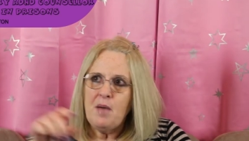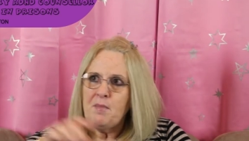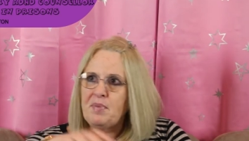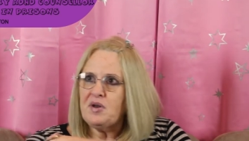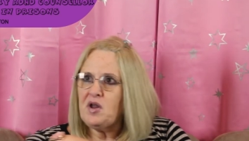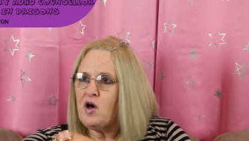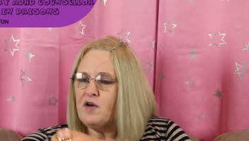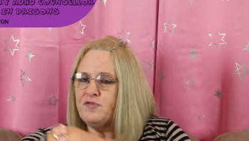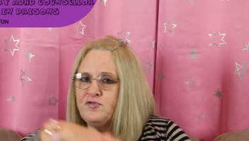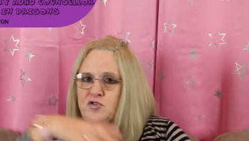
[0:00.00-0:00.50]

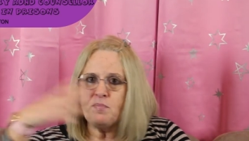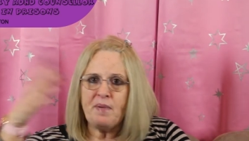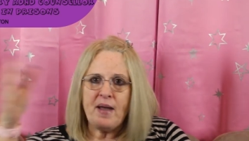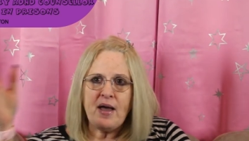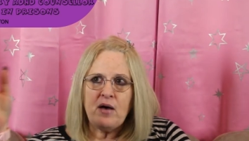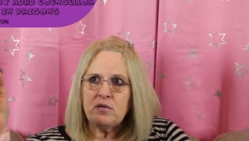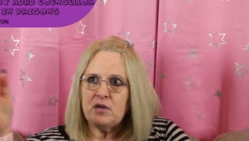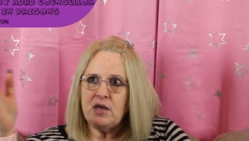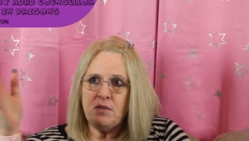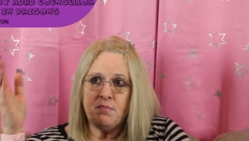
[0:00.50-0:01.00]
But after
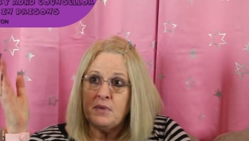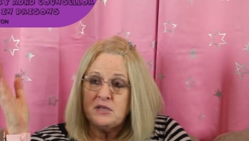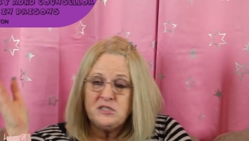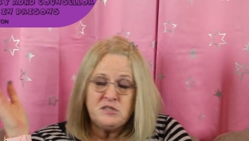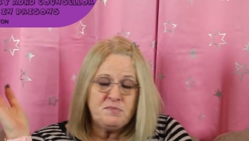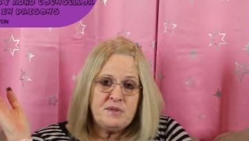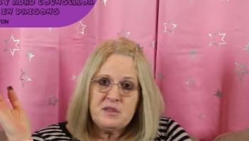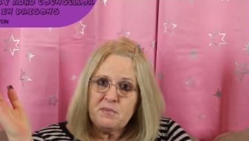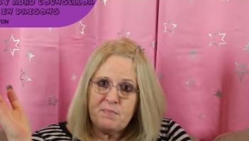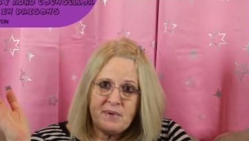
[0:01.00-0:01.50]
about, it must
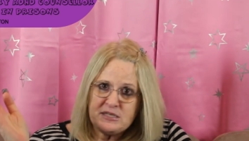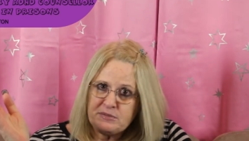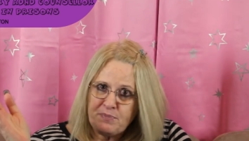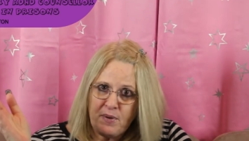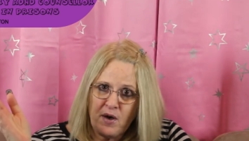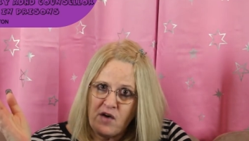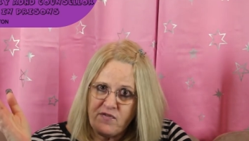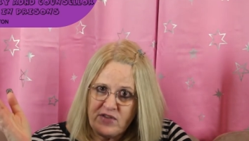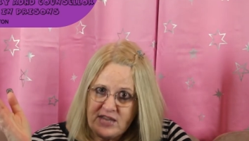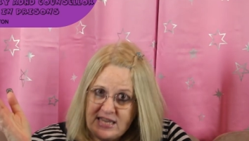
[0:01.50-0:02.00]
have been the best
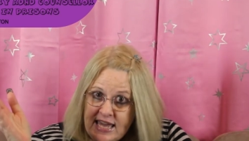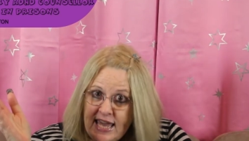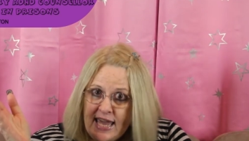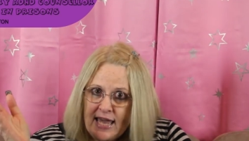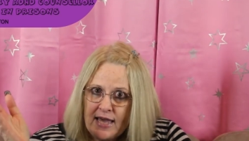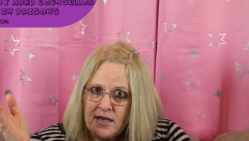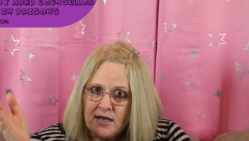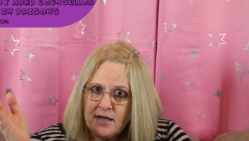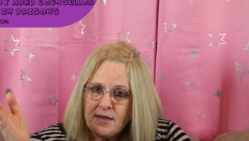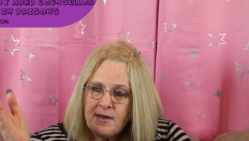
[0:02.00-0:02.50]
part of a
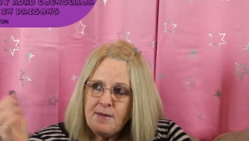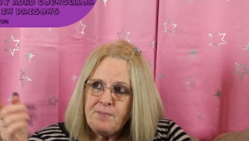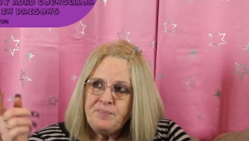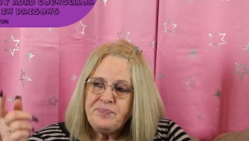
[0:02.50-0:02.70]
year,